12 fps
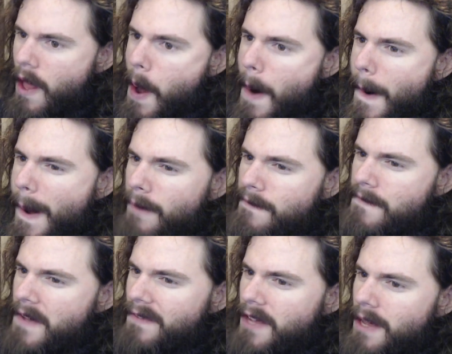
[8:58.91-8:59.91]
around
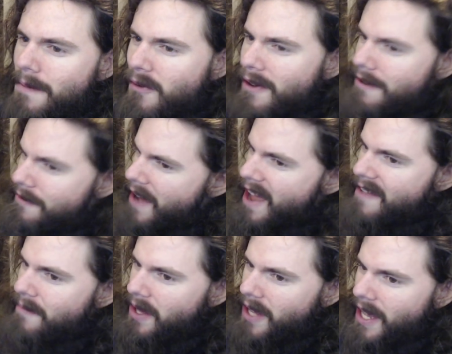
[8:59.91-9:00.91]
$15.5
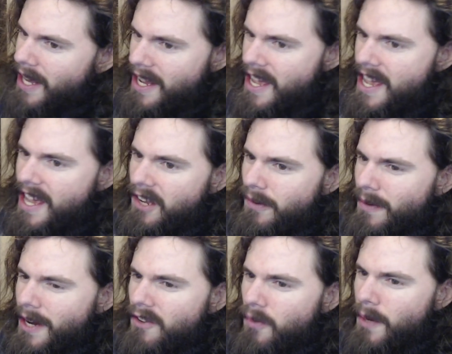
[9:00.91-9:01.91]
billion. In
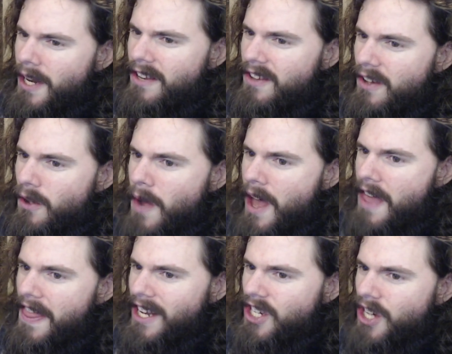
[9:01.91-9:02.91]
2022,
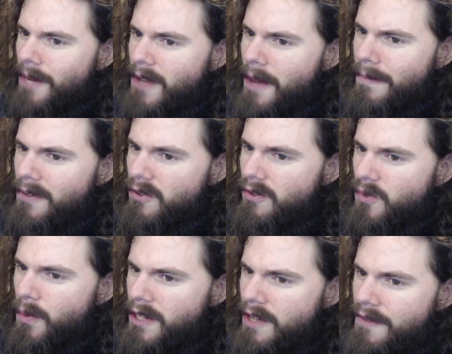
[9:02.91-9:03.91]
that jumped up to
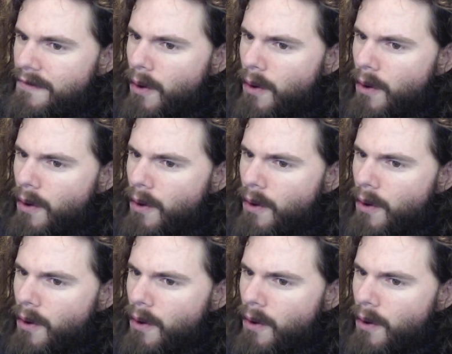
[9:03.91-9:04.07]
24